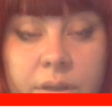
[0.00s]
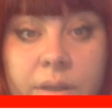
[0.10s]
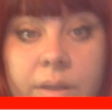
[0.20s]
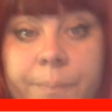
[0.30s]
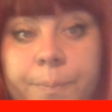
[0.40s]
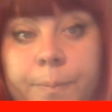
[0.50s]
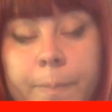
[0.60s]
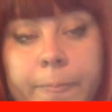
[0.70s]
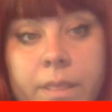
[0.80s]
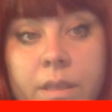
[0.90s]
um,
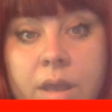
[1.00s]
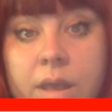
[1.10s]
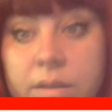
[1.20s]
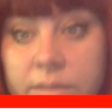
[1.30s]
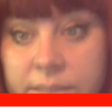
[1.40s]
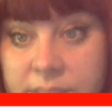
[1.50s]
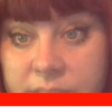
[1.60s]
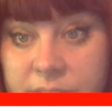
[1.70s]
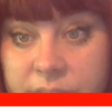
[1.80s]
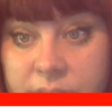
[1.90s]
this
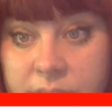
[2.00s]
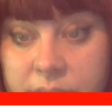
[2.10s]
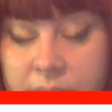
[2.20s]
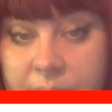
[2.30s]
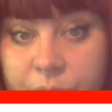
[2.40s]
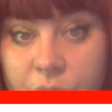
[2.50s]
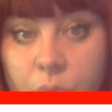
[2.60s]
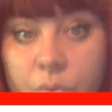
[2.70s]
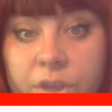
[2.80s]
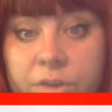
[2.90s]
is I'm
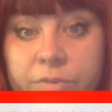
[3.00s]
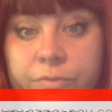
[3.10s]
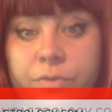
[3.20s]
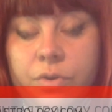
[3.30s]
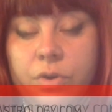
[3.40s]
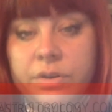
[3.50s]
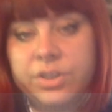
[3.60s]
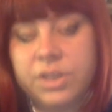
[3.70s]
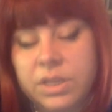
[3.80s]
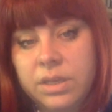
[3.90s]
talking for
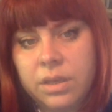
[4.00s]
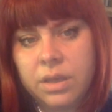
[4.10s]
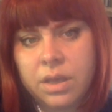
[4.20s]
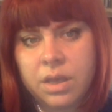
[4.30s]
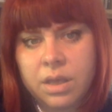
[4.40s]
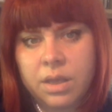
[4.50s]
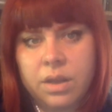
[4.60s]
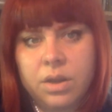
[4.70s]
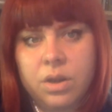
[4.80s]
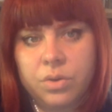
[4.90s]
the
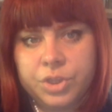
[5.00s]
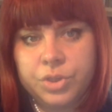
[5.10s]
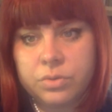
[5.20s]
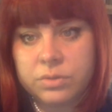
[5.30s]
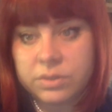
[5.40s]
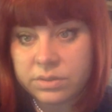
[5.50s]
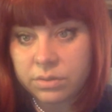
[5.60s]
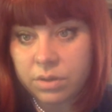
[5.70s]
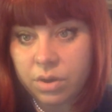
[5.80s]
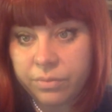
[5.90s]
longitudes
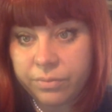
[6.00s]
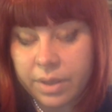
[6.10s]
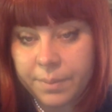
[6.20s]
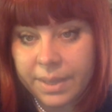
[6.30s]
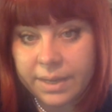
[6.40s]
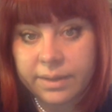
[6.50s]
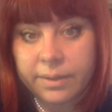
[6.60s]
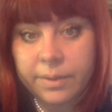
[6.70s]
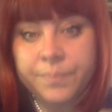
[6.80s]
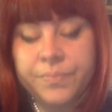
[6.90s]
of
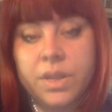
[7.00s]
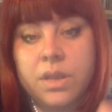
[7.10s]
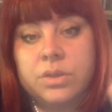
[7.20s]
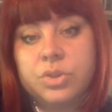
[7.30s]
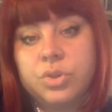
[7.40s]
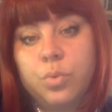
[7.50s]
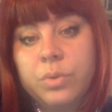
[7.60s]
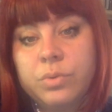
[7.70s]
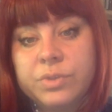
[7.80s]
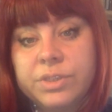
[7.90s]
America so
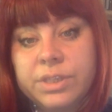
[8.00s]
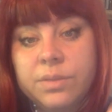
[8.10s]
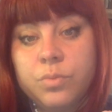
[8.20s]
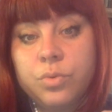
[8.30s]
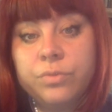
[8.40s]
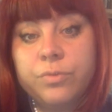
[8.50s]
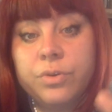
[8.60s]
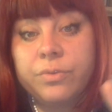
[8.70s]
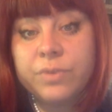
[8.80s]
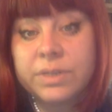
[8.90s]
we will see the moon
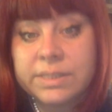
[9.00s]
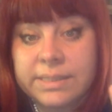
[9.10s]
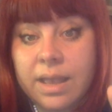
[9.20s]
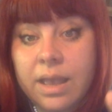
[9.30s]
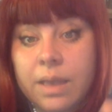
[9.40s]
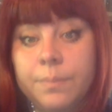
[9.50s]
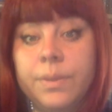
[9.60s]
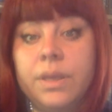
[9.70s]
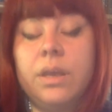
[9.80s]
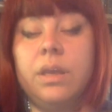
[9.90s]
for the first
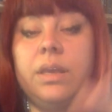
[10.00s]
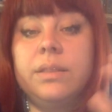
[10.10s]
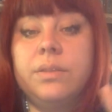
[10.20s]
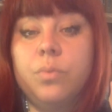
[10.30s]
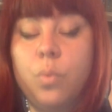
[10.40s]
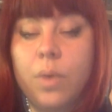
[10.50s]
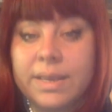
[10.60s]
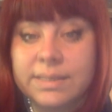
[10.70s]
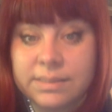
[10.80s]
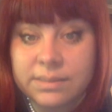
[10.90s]
time in the
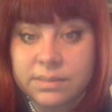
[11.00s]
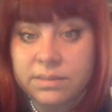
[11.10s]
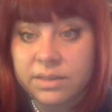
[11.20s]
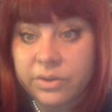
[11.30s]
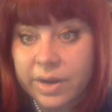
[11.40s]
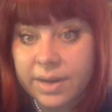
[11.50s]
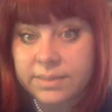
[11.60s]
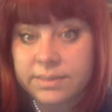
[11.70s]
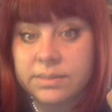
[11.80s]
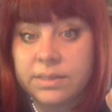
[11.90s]
western
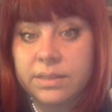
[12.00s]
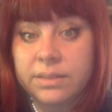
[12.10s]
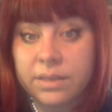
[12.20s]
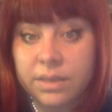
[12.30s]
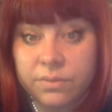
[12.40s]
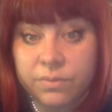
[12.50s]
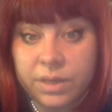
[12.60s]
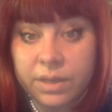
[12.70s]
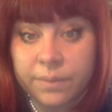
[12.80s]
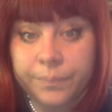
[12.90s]
horizon in the
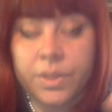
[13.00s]
evening